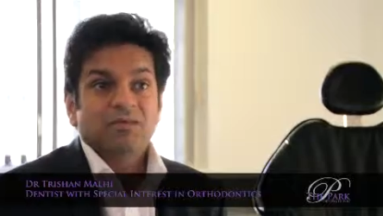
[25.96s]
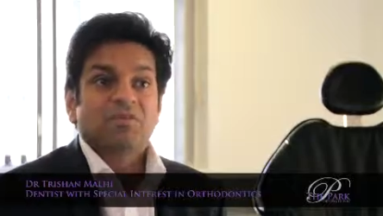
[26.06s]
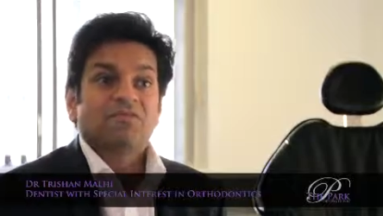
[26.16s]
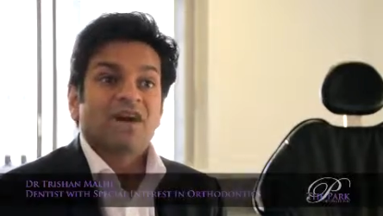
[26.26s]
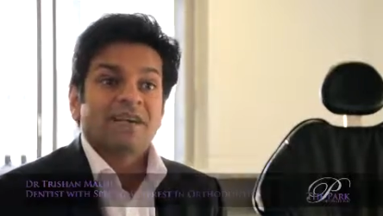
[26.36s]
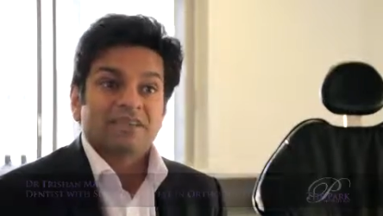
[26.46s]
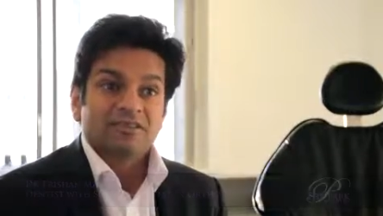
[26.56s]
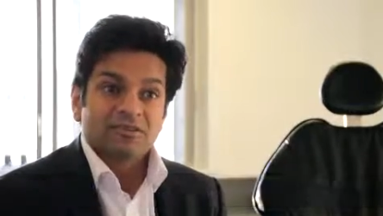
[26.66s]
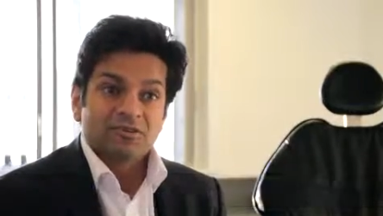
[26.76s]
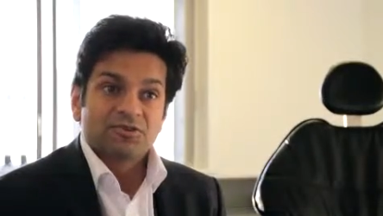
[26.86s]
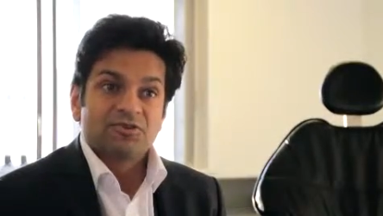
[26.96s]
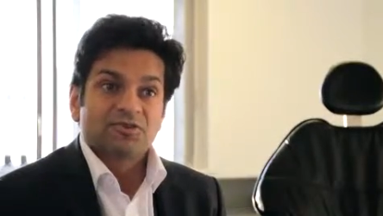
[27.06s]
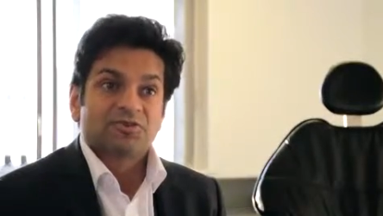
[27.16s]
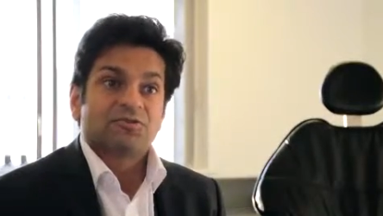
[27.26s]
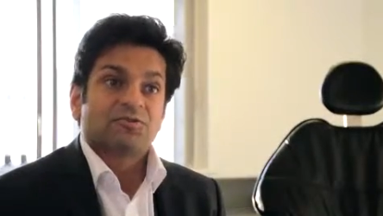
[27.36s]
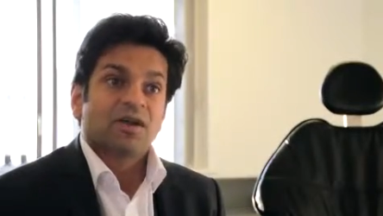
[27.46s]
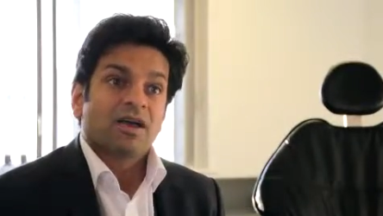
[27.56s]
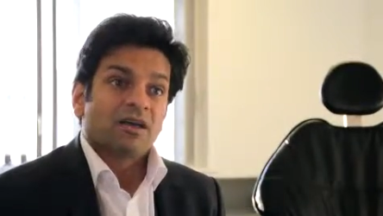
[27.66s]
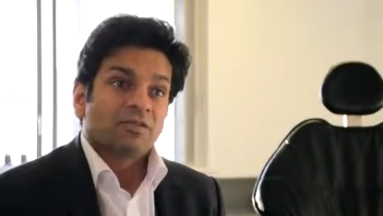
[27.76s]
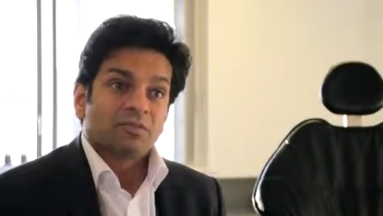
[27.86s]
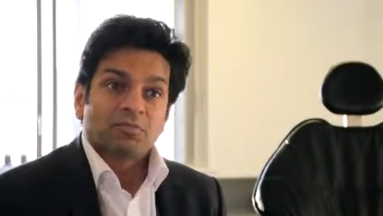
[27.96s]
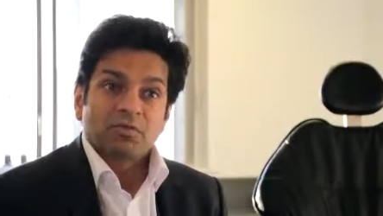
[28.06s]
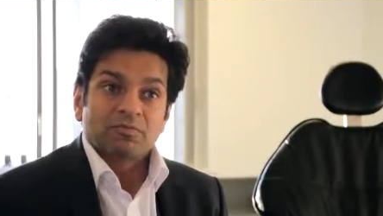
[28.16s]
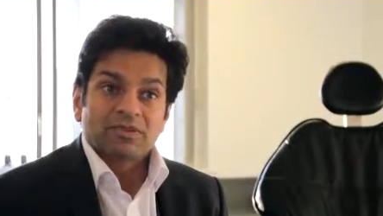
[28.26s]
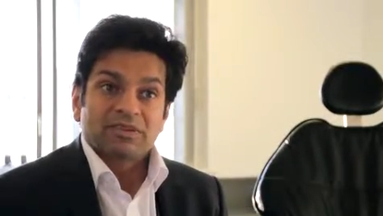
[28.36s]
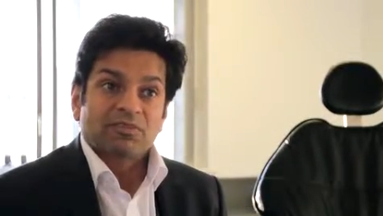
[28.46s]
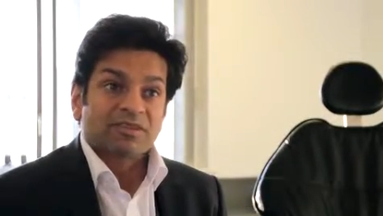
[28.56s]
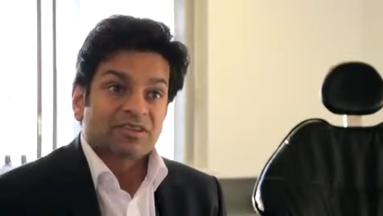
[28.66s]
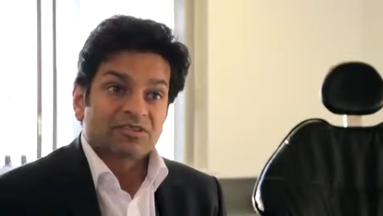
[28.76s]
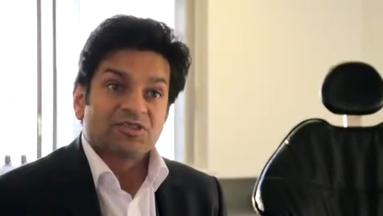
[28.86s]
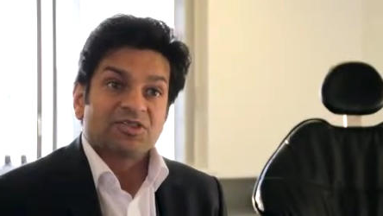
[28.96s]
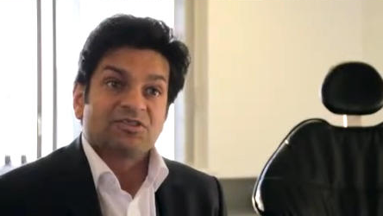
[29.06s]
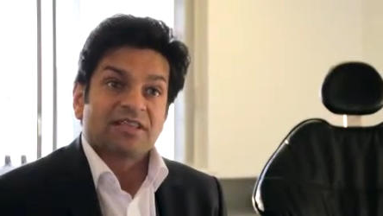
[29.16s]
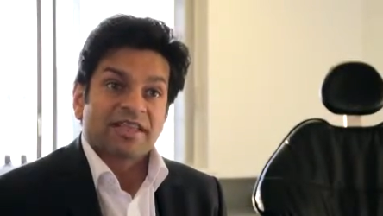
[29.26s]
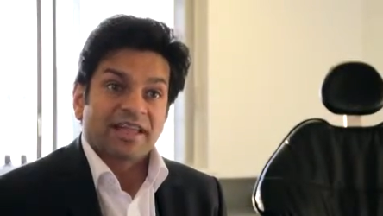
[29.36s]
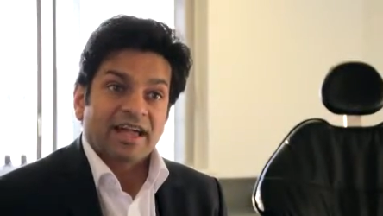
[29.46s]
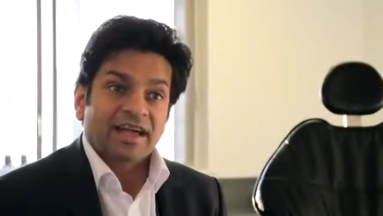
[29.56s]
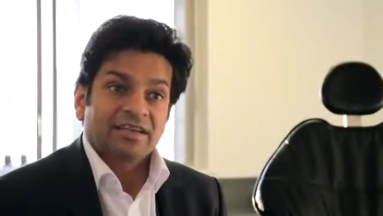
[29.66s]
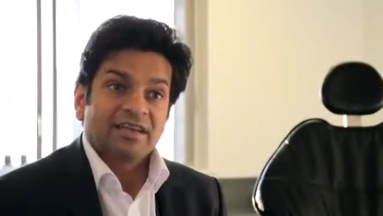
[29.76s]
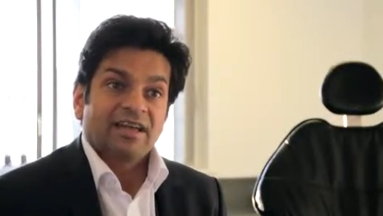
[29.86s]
providing solutions to the problems or the concerns that they had.